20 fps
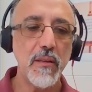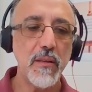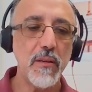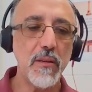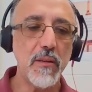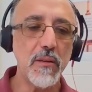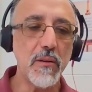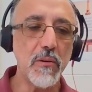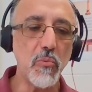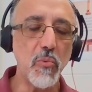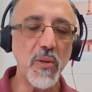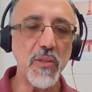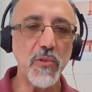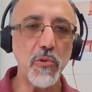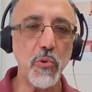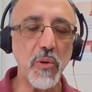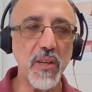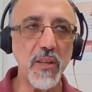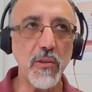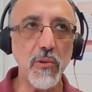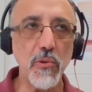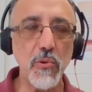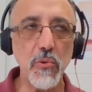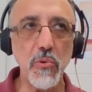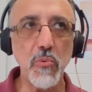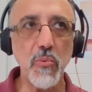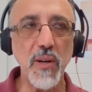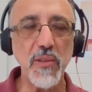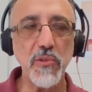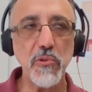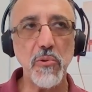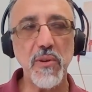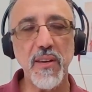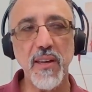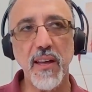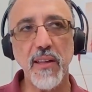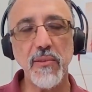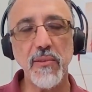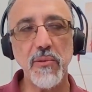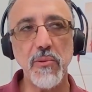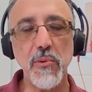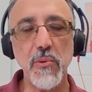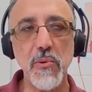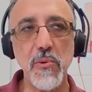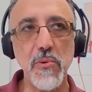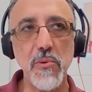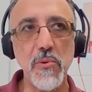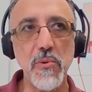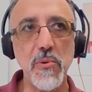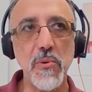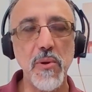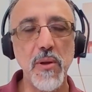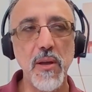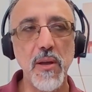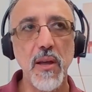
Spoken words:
what you can do, what you can't do.